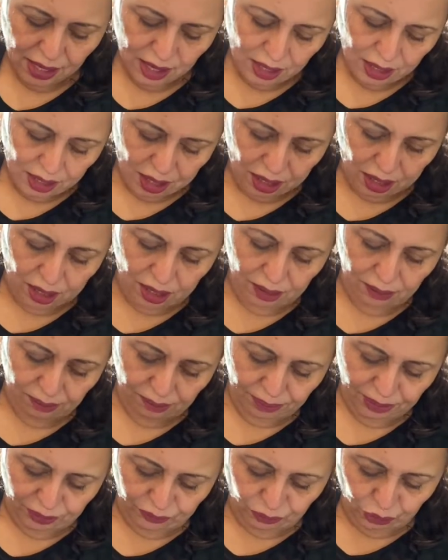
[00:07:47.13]

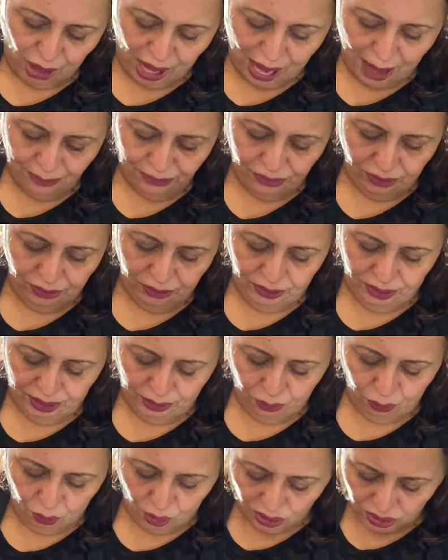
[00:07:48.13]
But if you absolutely
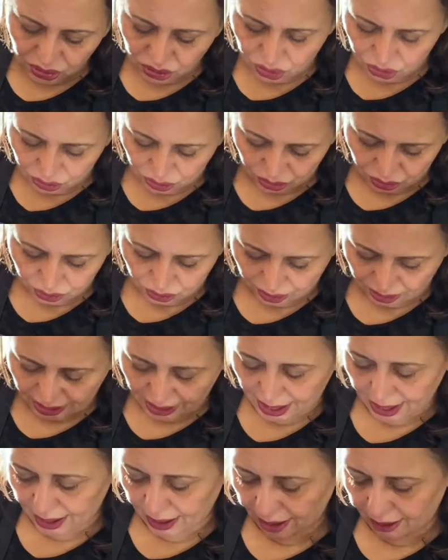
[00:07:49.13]
want to, you
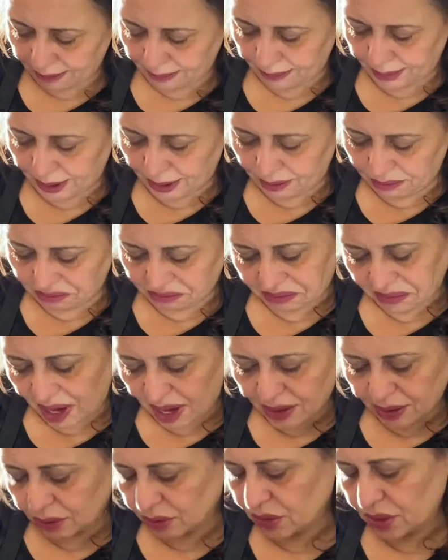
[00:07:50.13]
can, but I
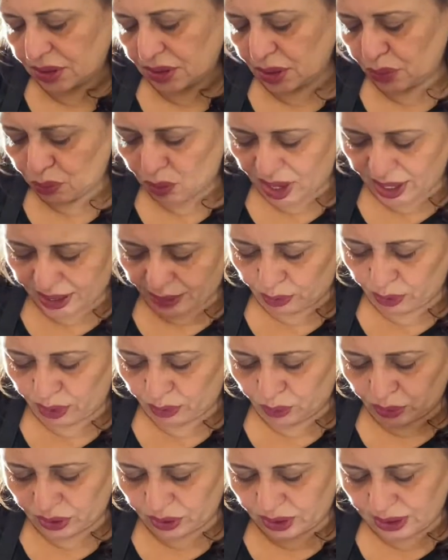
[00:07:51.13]
don't see why one
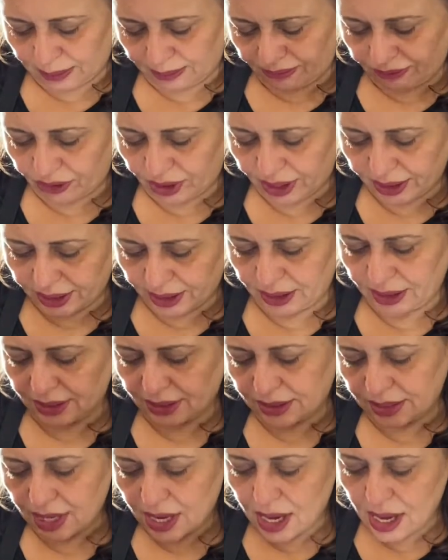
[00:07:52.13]
would deep fry these.
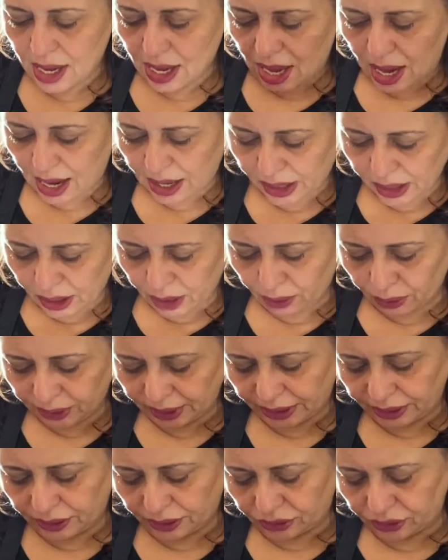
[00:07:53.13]
I know that
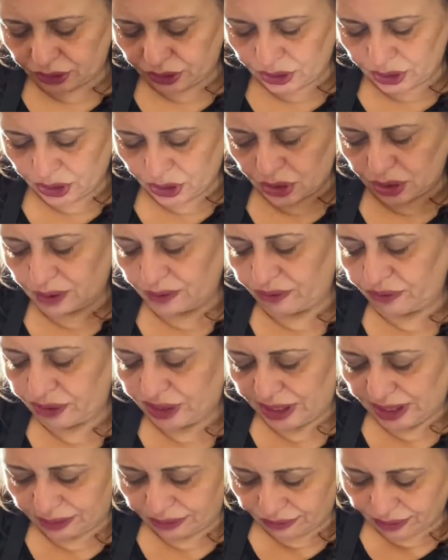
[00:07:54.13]
the traditional
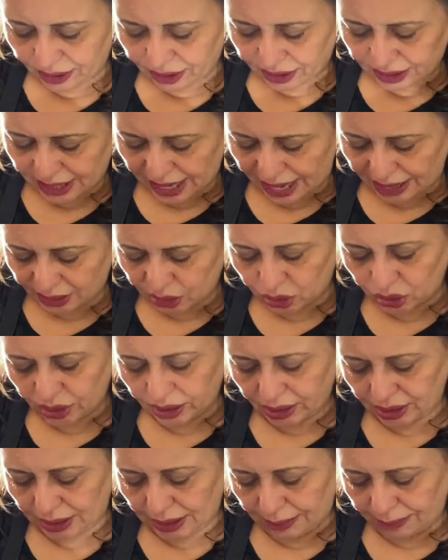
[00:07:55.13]
falafel is actually
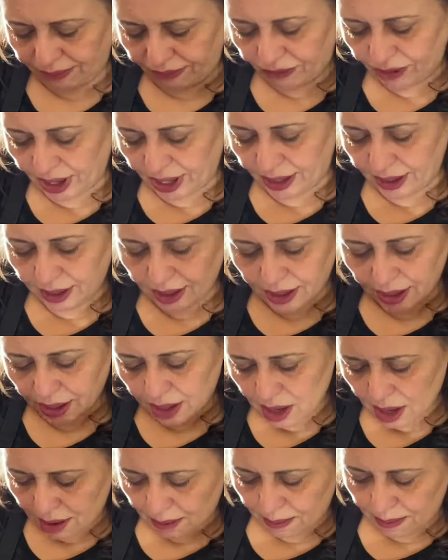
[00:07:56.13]
deep fried,
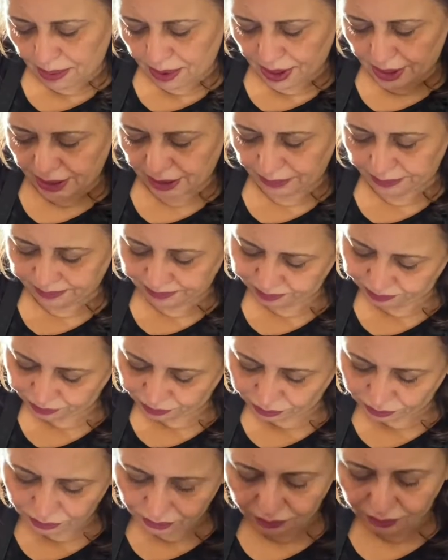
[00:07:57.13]
but
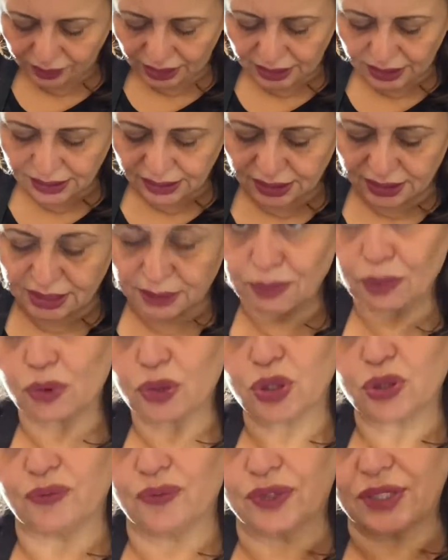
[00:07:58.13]
since most
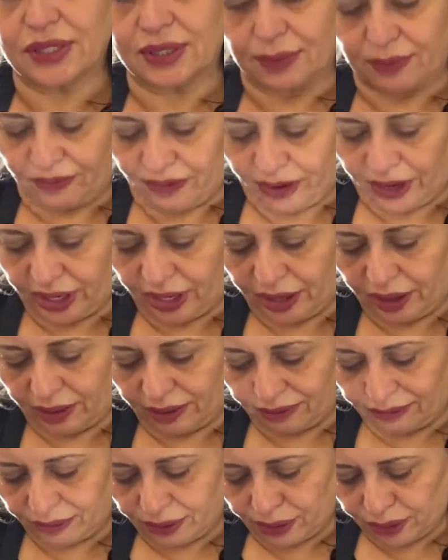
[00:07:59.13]
of us are very
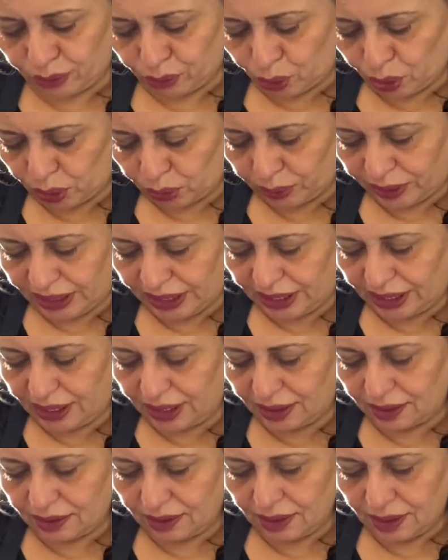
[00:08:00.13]
careful on what we eat,
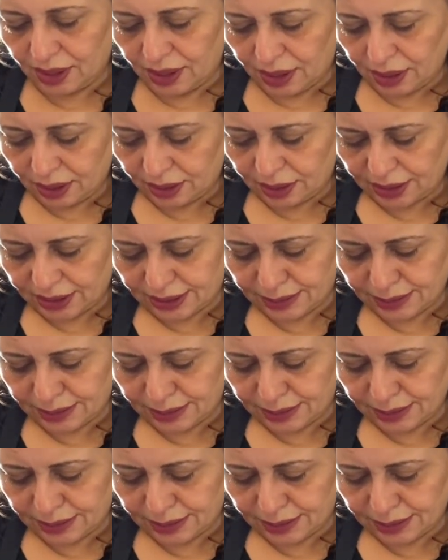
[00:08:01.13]
this